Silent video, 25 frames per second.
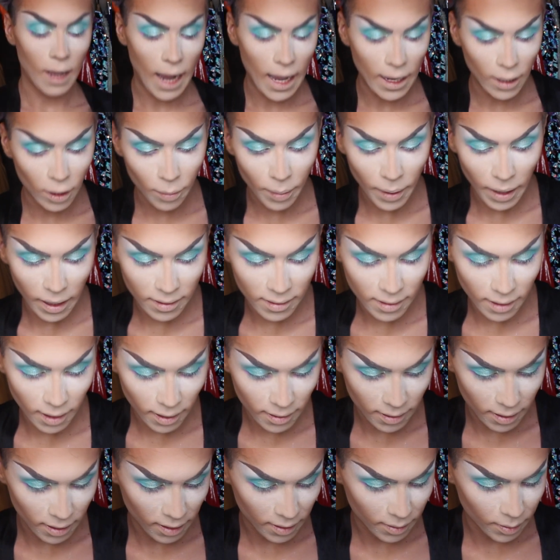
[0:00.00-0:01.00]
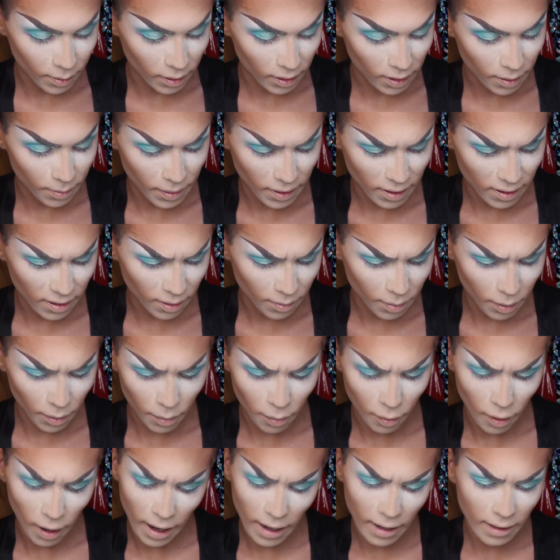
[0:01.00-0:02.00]
I know pastels aren't supposed to be super
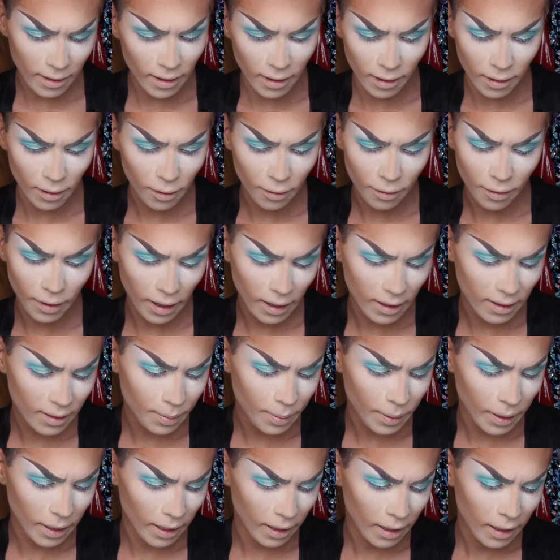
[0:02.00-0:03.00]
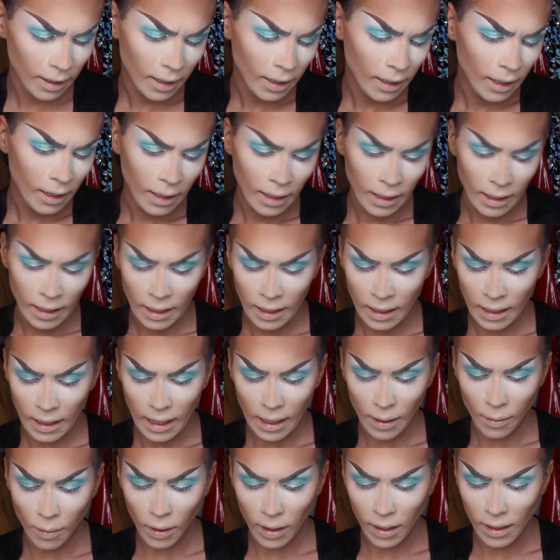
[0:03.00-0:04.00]
bright and in your face, but
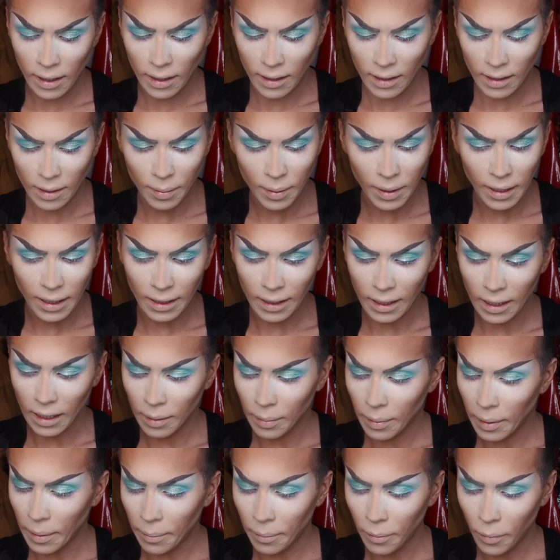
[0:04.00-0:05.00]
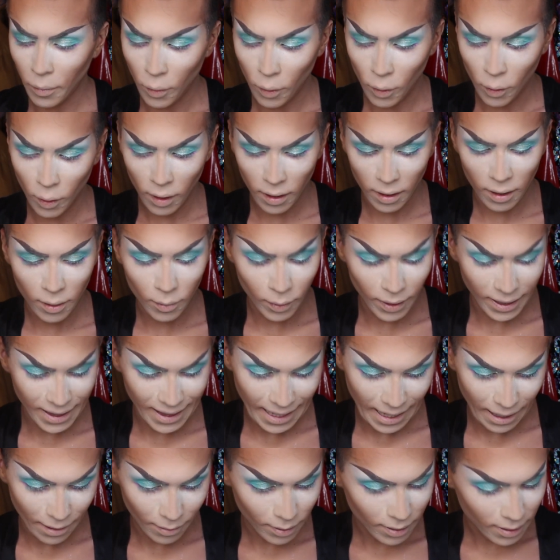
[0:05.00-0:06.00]
I wanted it to be a little bit more than what
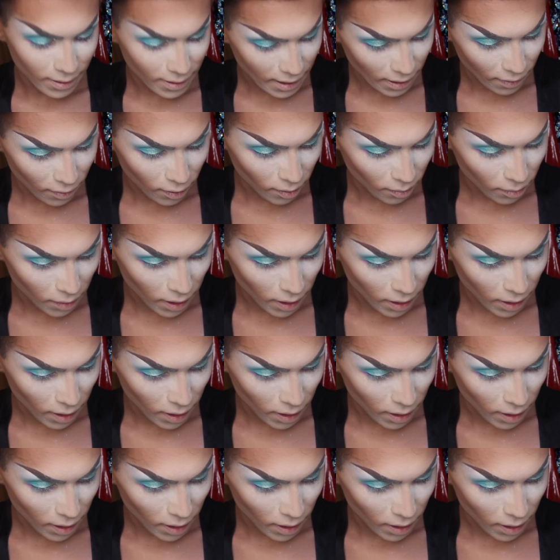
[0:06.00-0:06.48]
that was giving